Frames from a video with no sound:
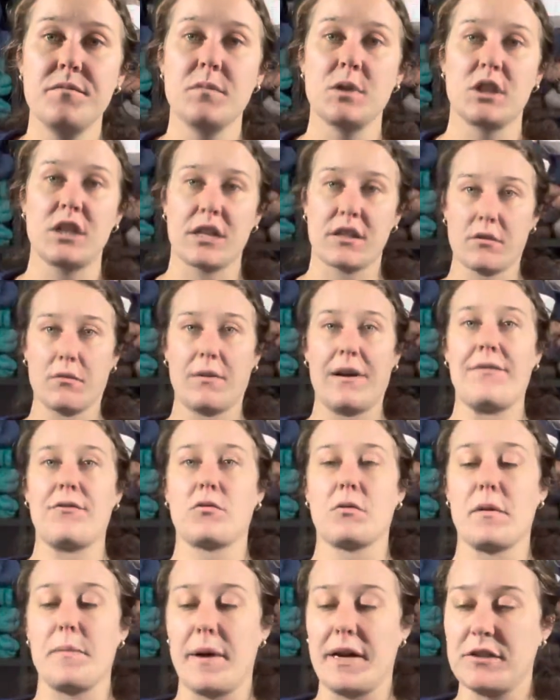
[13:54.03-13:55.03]
check the
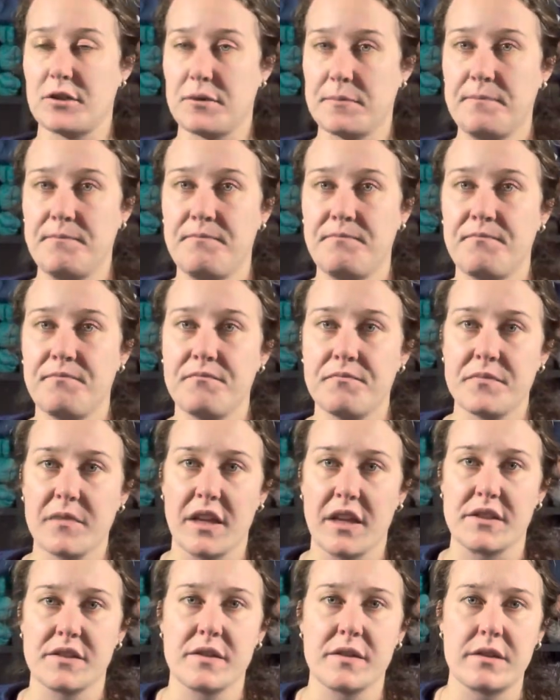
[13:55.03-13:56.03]
Ravelry page.
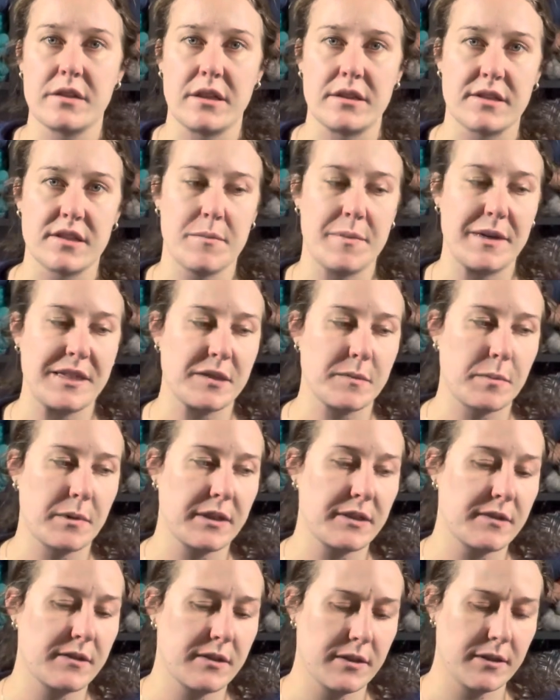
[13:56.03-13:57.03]
That's the best
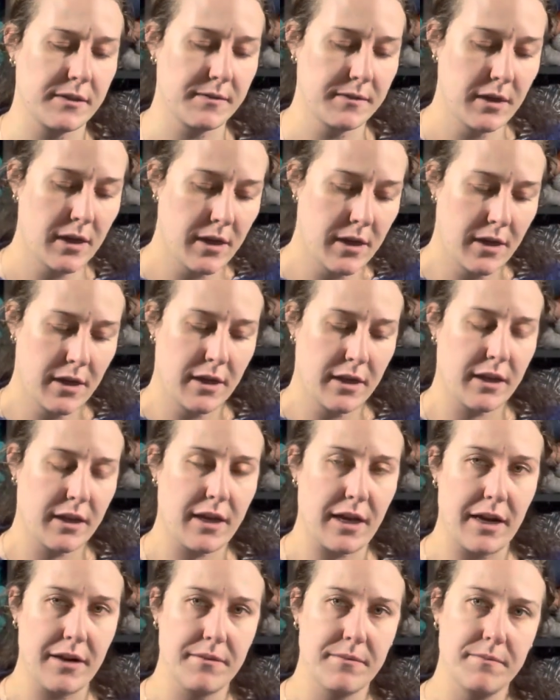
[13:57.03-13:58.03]
place to
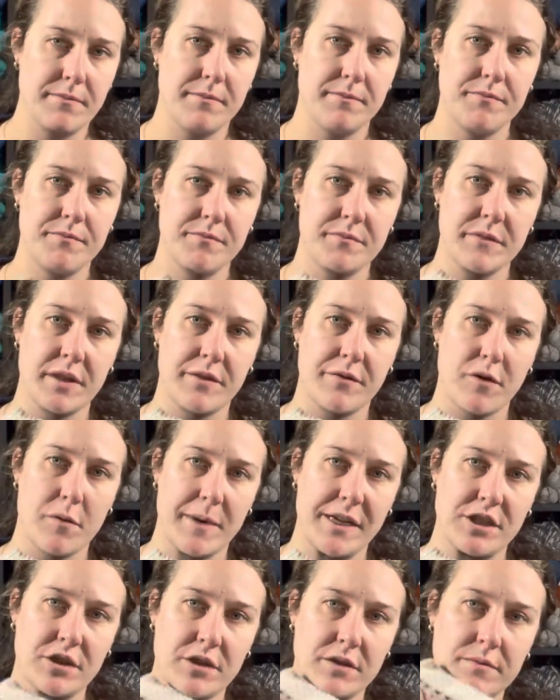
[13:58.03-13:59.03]
get
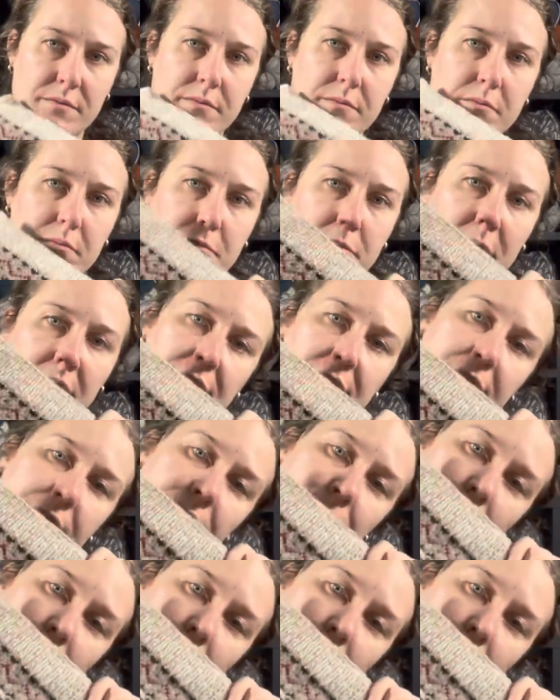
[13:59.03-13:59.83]
information. But